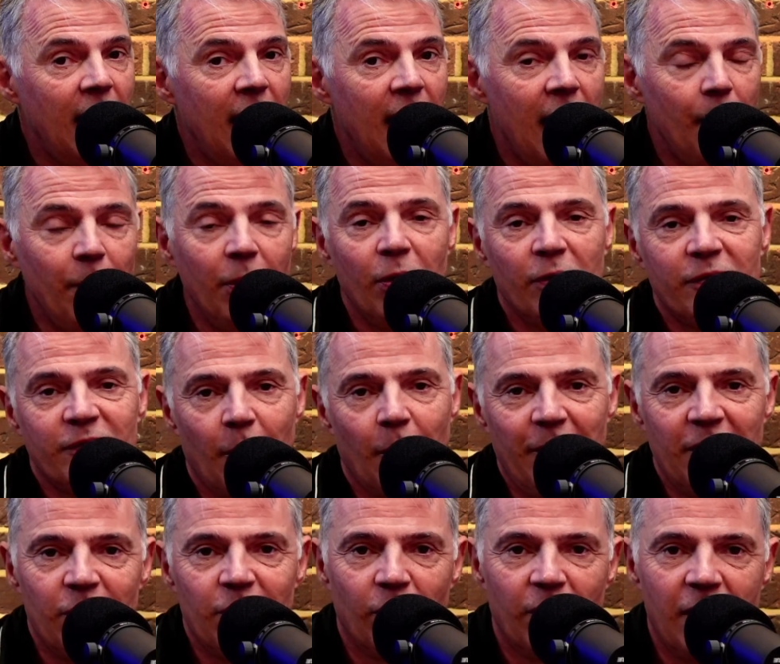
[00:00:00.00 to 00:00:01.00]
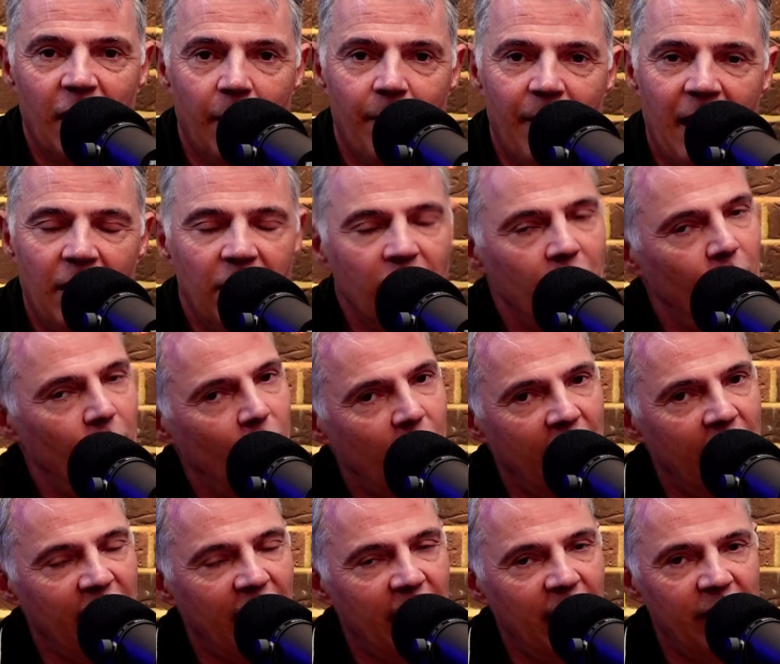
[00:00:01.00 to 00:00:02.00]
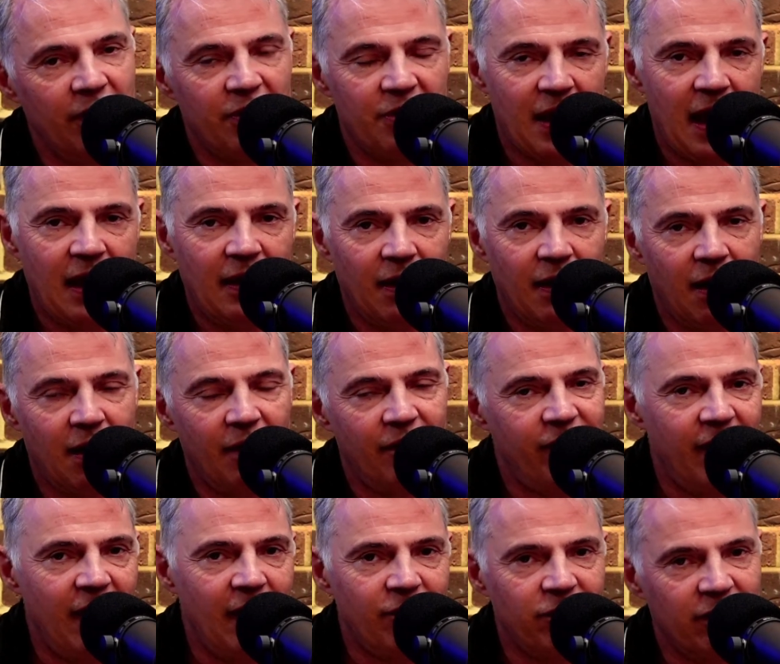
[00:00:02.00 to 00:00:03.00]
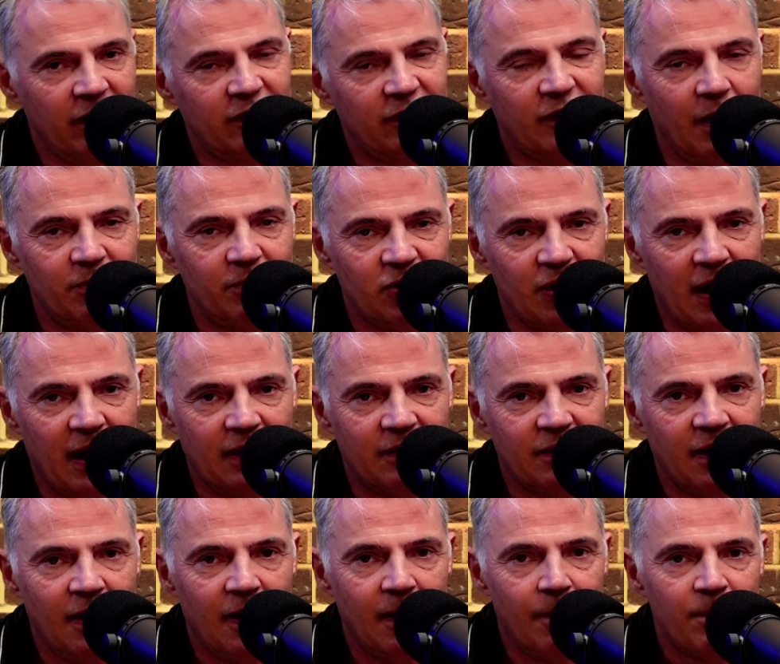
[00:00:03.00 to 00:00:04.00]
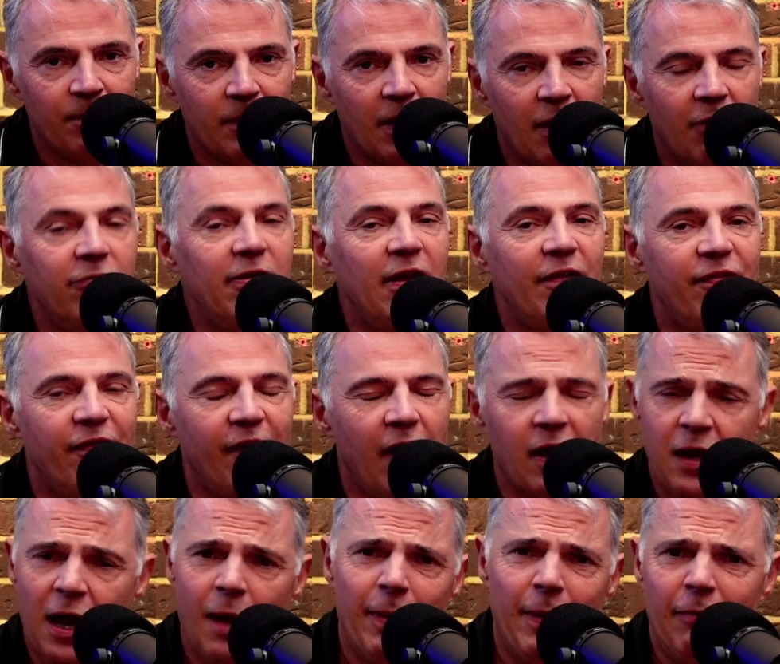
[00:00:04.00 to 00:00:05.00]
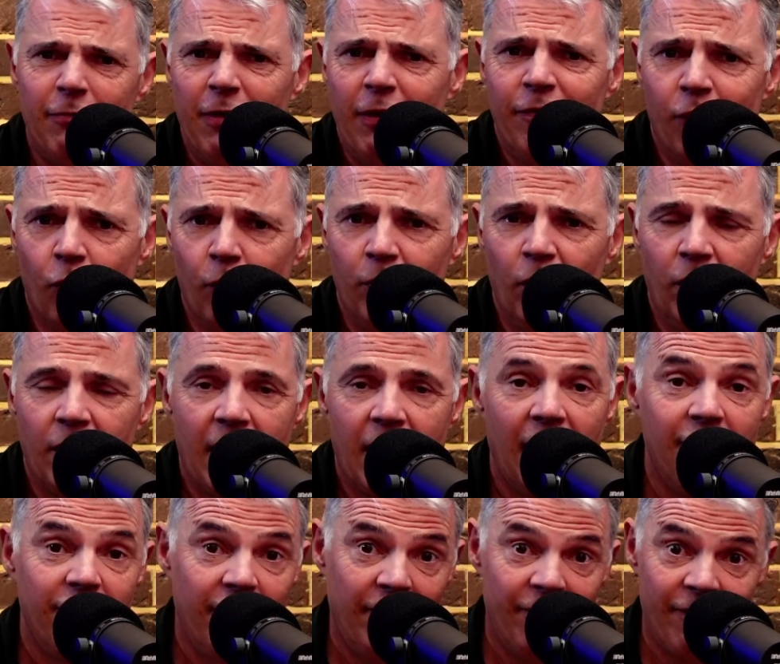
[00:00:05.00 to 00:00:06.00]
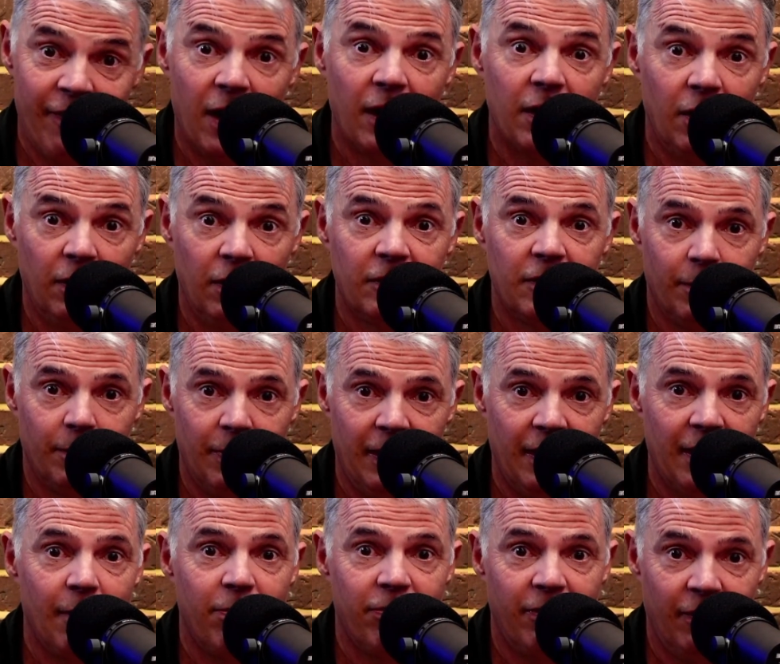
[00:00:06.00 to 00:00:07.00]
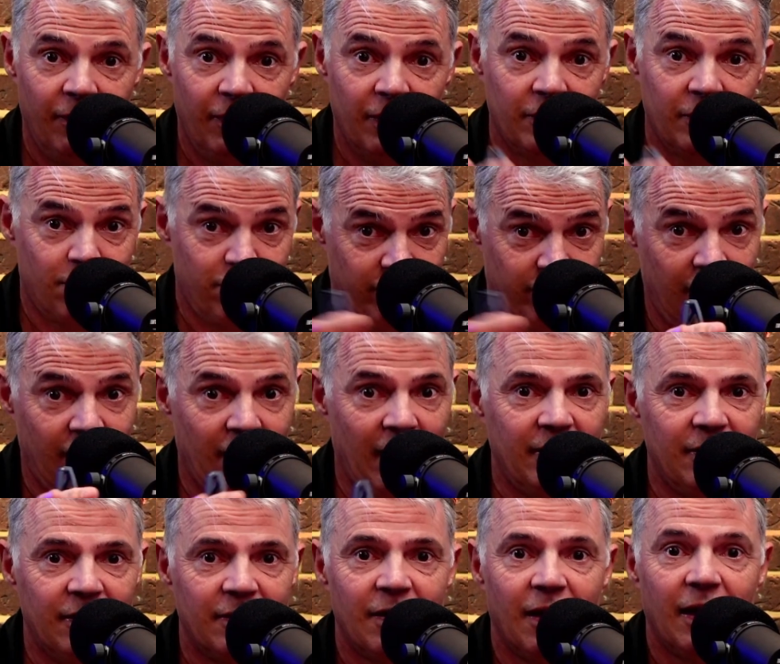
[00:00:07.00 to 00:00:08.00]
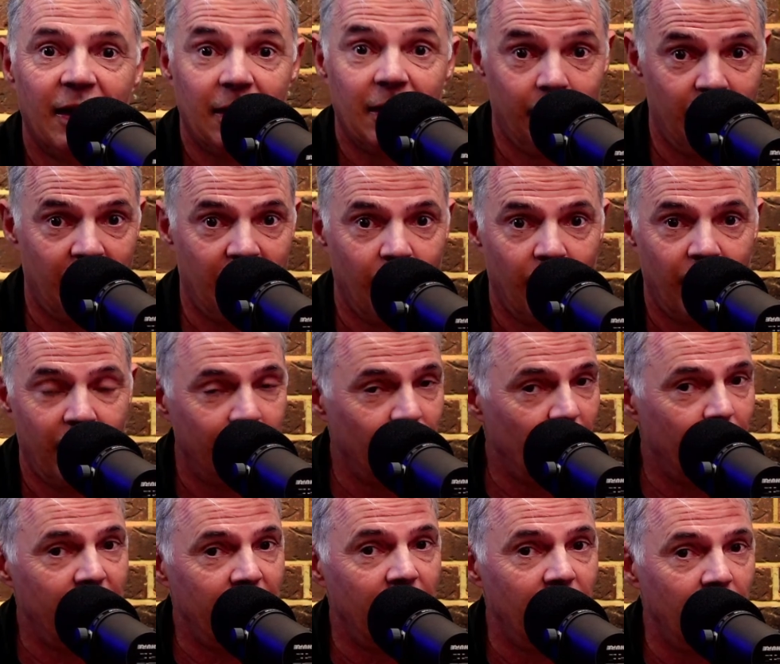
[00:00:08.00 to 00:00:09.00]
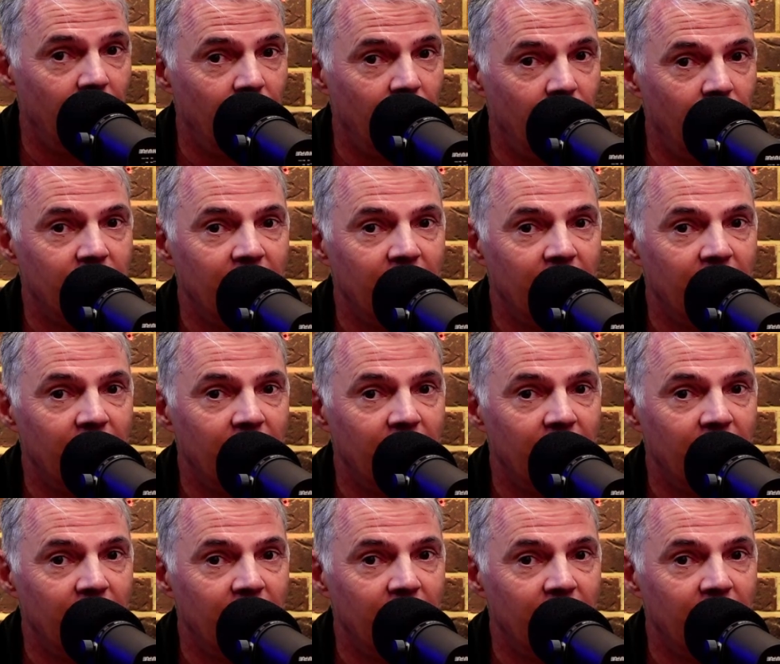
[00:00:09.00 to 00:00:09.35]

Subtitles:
And we'll also be talking about who other than our favourite subject, Reform UK. Reform used to be their previous abbreviated title, by the way. I'm not being rude.